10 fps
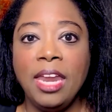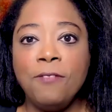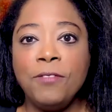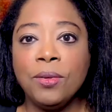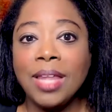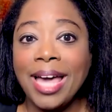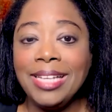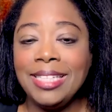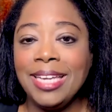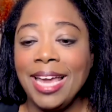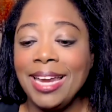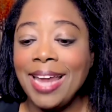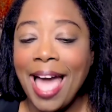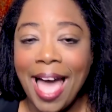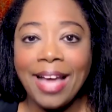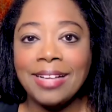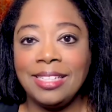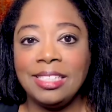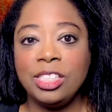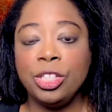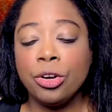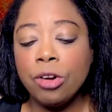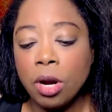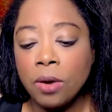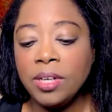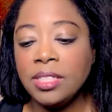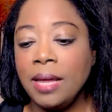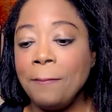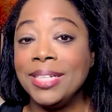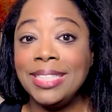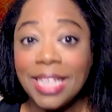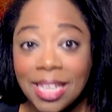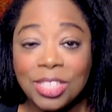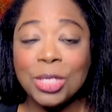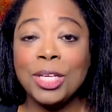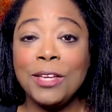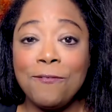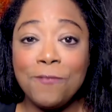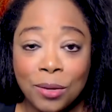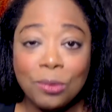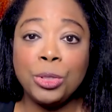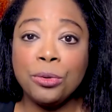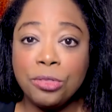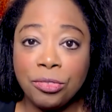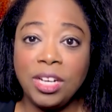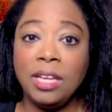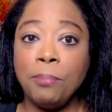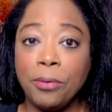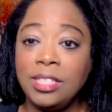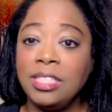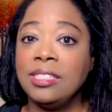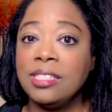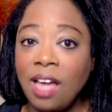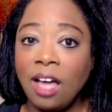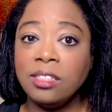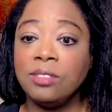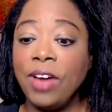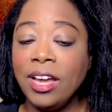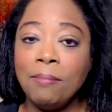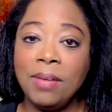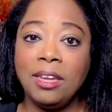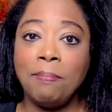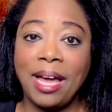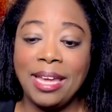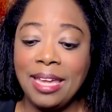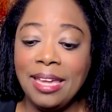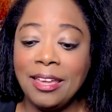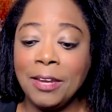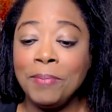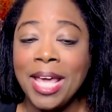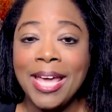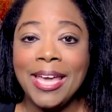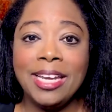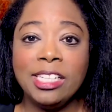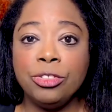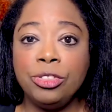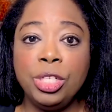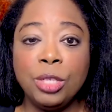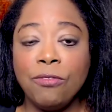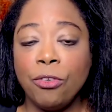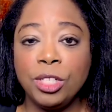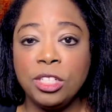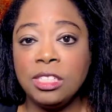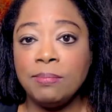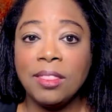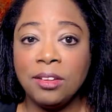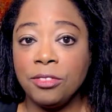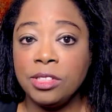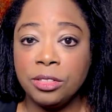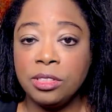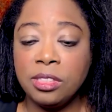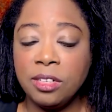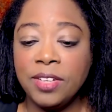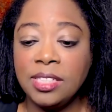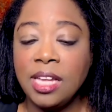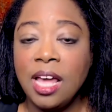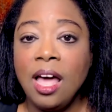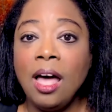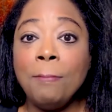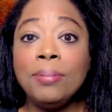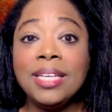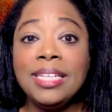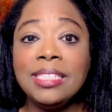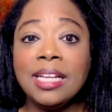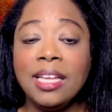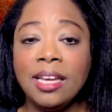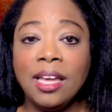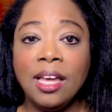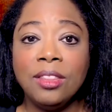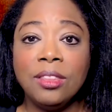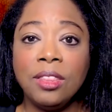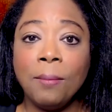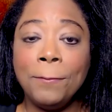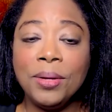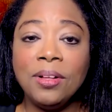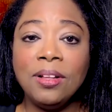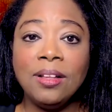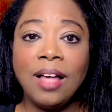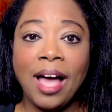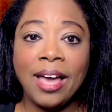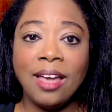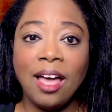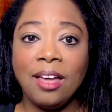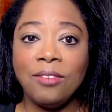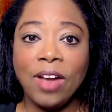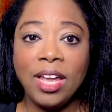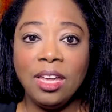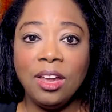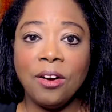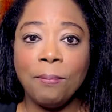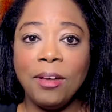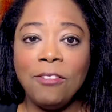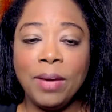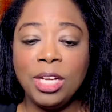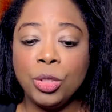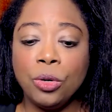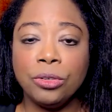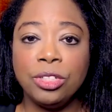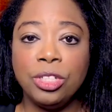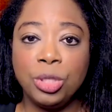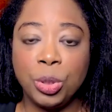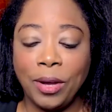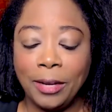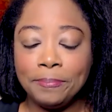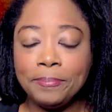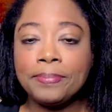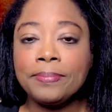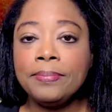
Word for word: And if you like to gain access to current and potentially future 3D printing stocks recommended by Ian and his Strategic Fortunes monthly research service, uh, please click the bull icon right here above my shoulder to join.